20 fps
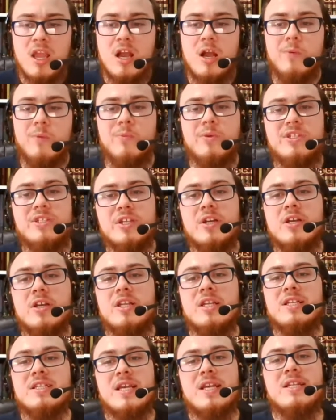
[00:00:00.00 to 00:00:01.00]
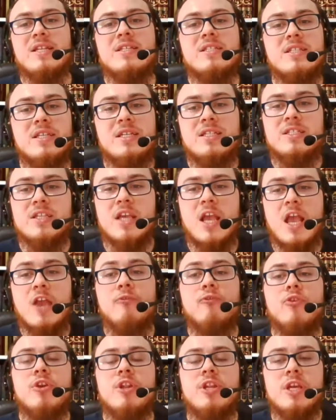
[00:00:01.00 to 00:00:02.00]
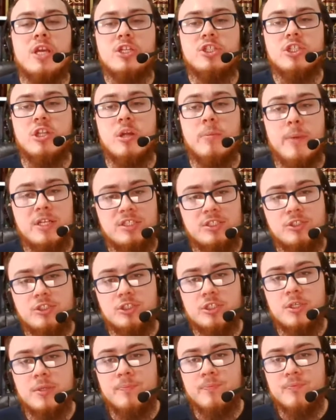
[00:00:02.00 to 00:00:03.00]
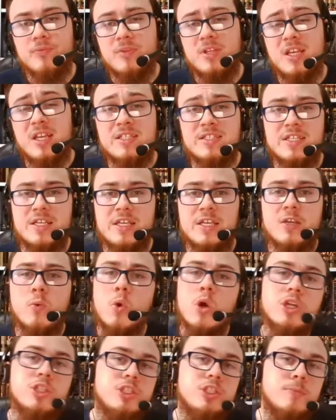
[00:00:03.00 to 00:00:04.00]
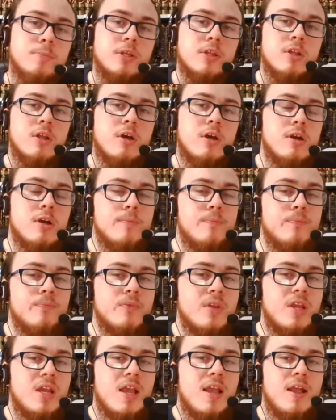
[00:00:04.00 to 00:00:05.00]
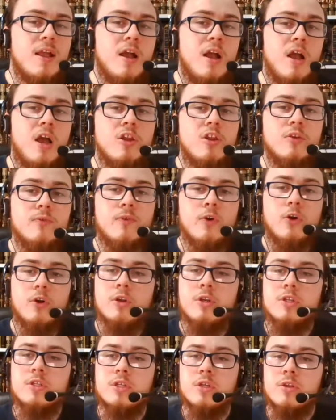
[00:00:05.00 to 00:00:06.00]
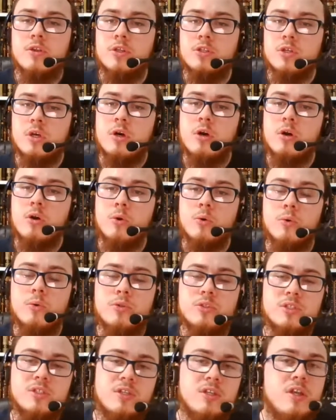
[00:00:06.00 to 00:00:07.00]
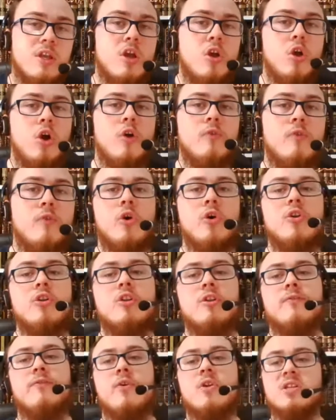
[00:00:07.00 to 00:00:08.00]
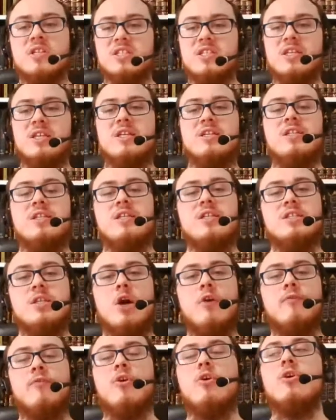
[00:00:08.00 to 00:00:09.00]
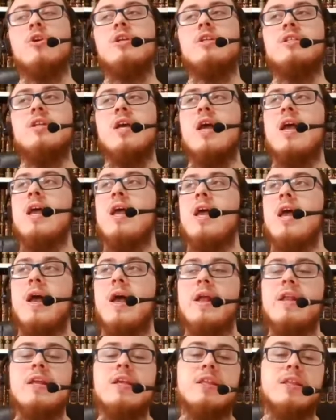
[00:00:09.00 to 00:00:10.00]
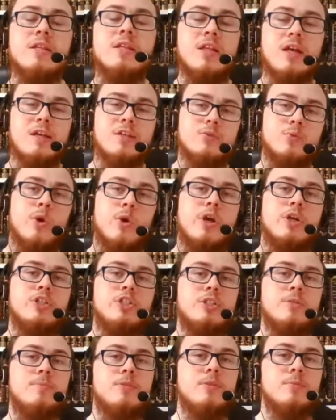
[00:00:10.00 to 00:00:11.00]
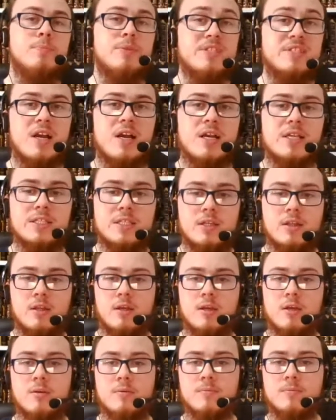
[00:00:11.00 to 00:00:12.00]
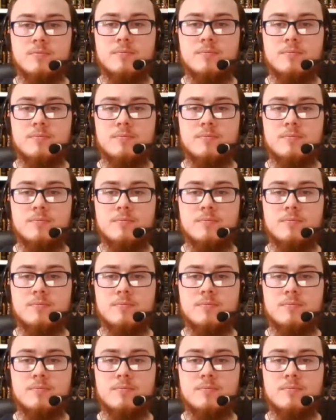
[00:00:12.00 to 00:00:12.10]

and we certainly sent into every nation a messenger, saying, worship Allah and avoid the Taghut, avoid the false deities, avoid anything that is worshipped besides Allah.